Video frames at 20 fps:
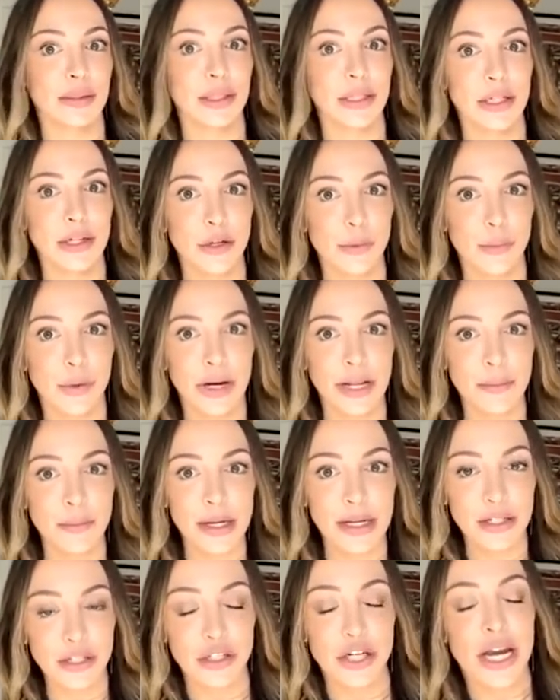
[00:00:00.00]
Oh, you're putting me
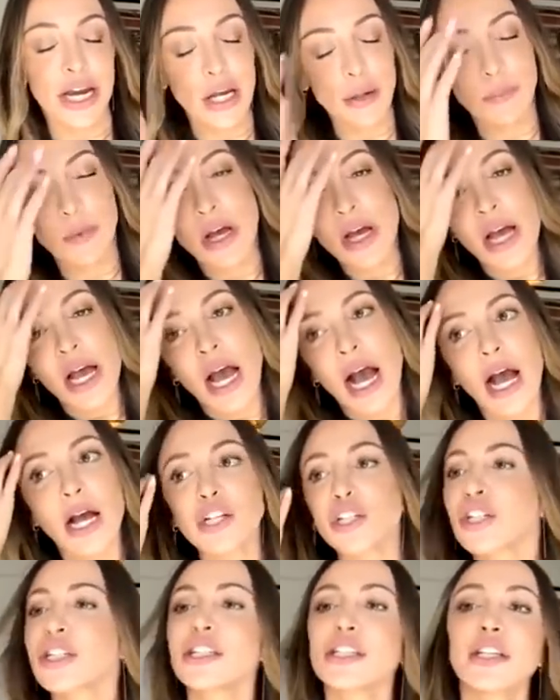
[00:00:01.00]
to shame.
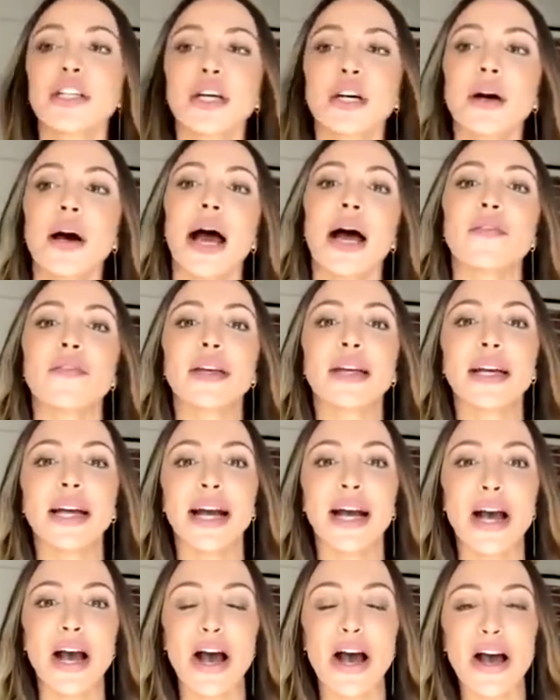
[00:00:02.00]
Just about having
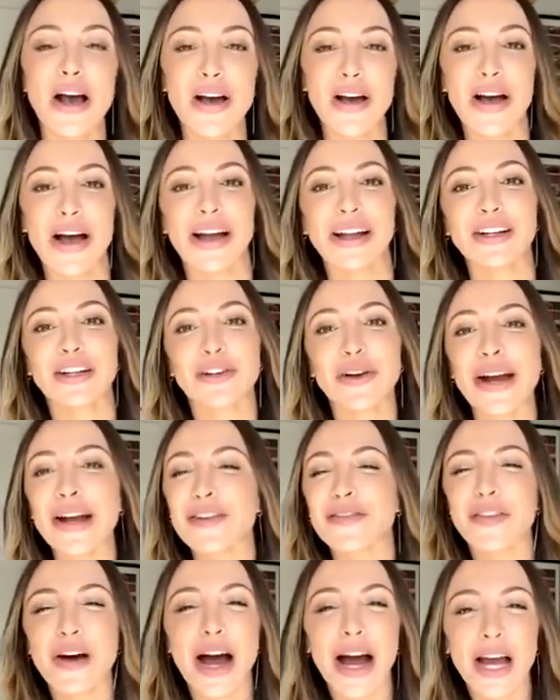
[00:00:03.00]
a, a,
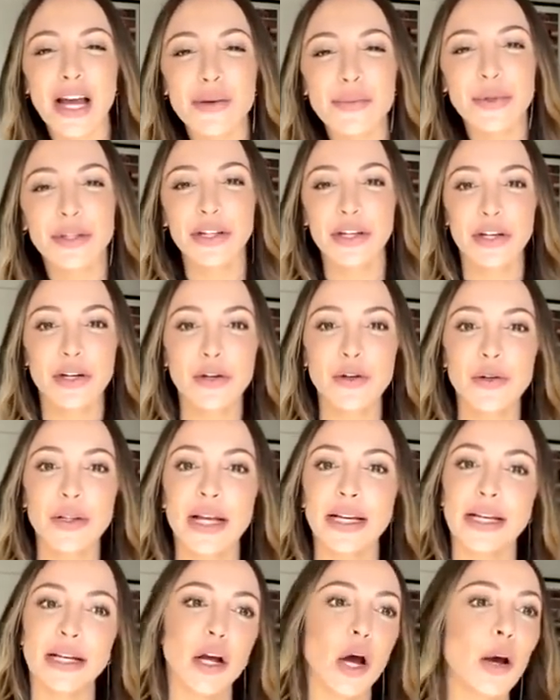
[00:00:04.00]
great vibe, you know,
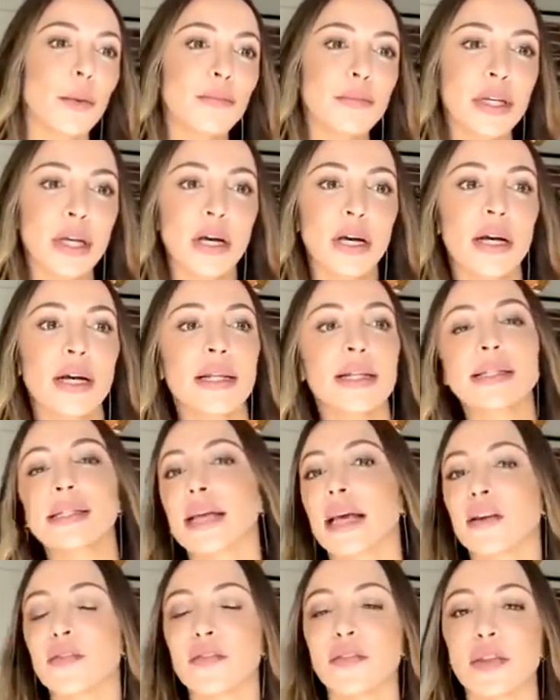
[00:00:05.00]
like ambiance,
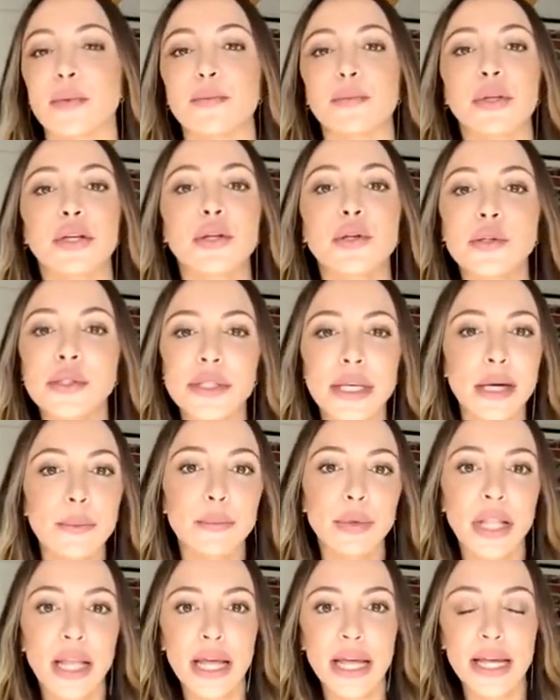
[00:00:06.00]
have the music
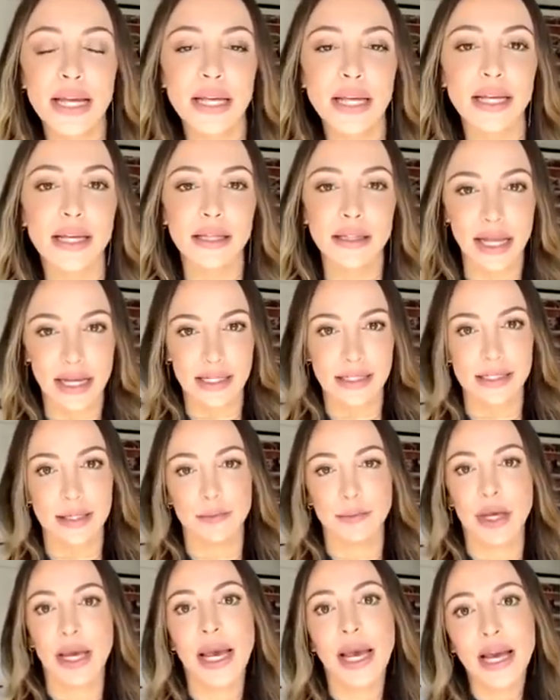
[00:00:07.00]
playing, like some
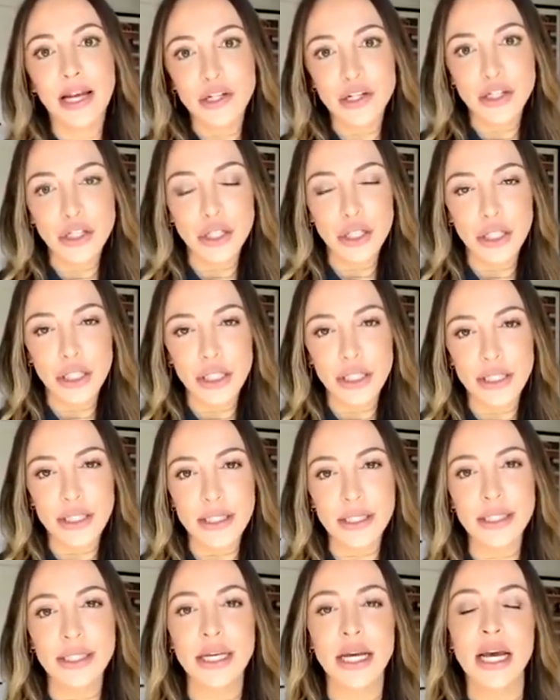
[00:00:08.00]
right.
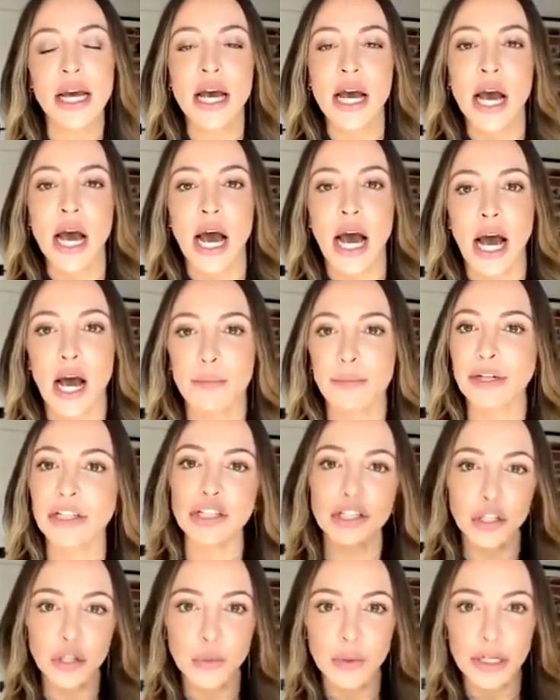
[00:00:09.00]
candles. Um, but
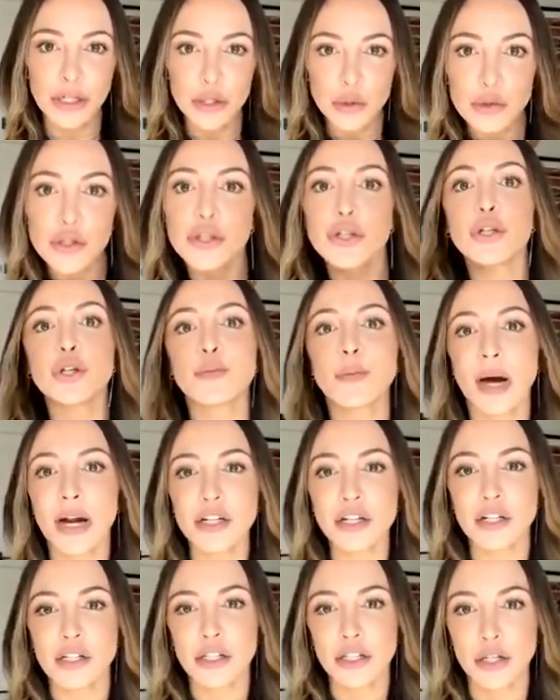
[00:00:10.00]
you don't want to do too much
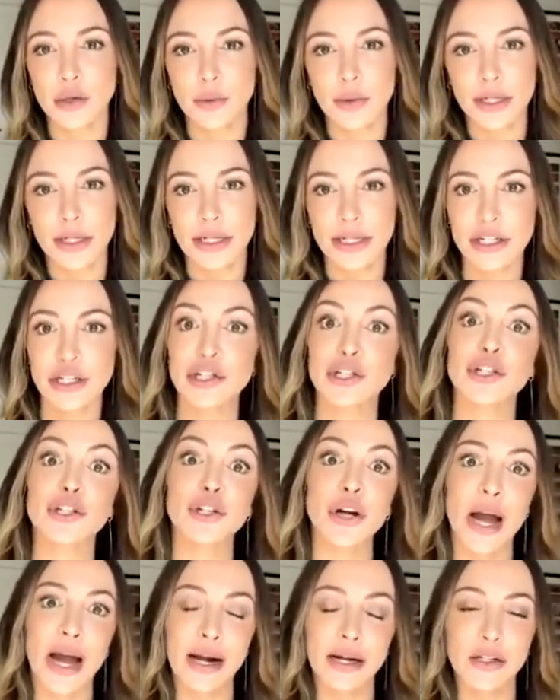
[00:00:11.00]
because you don't want to
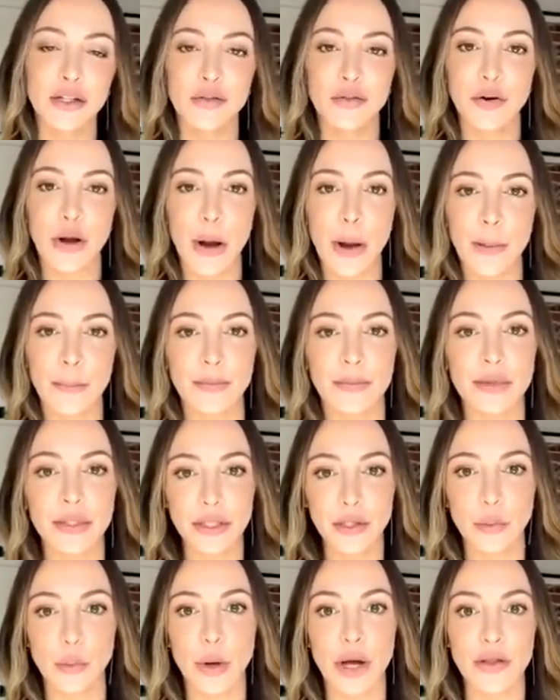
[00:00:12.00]
distract from
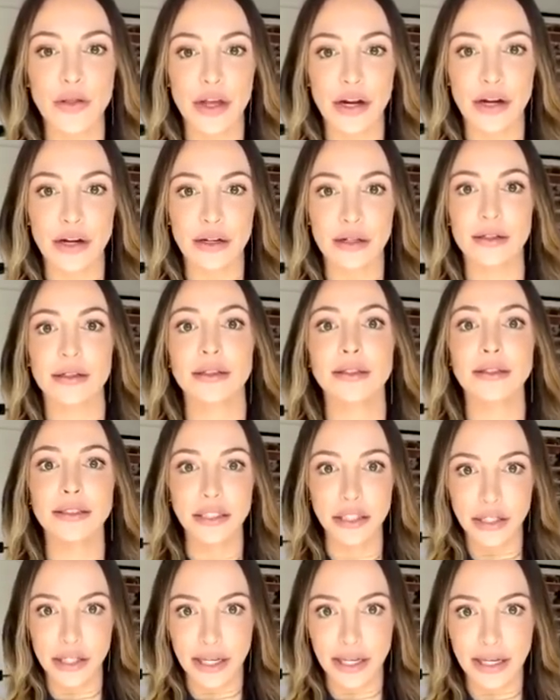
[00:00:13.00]
what they're
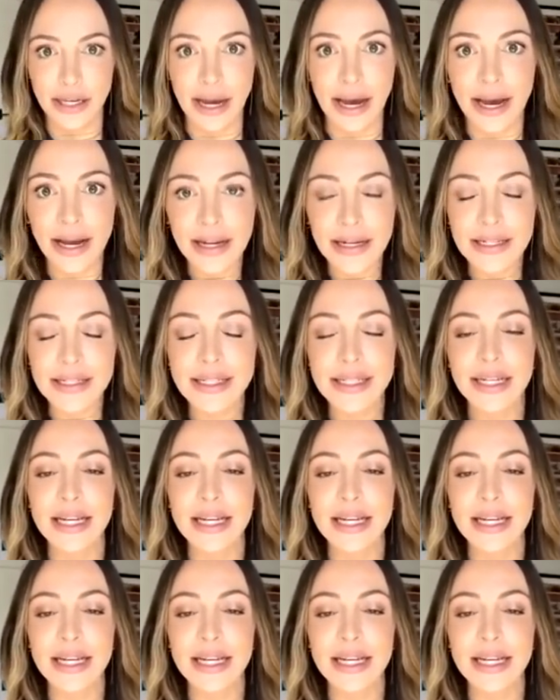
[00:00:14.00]
looking at.